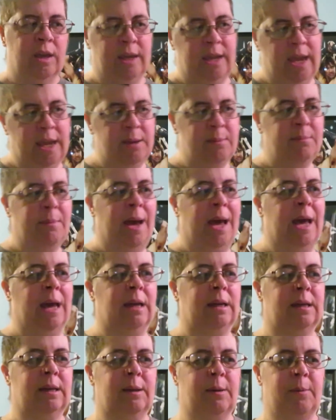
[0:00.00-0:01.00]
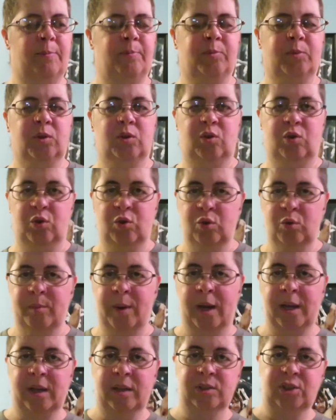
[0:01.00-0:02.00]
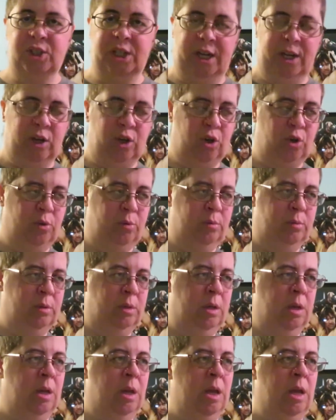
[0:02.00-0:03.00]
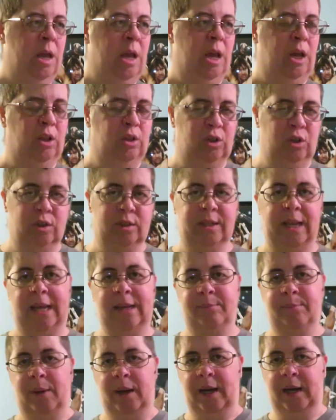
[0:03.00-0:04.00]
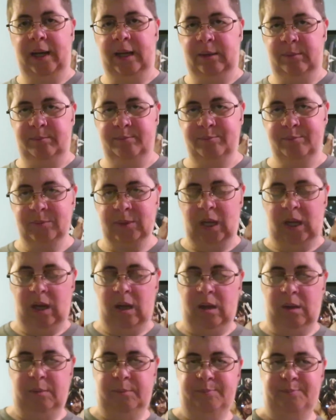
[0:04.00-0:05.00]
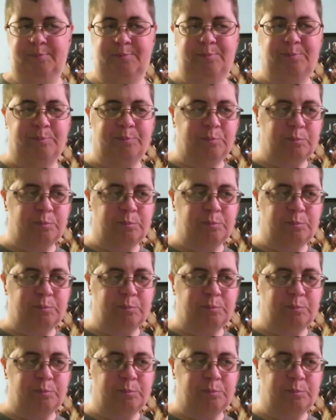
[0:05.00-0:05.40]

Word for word: came back to my chair and looked at my um,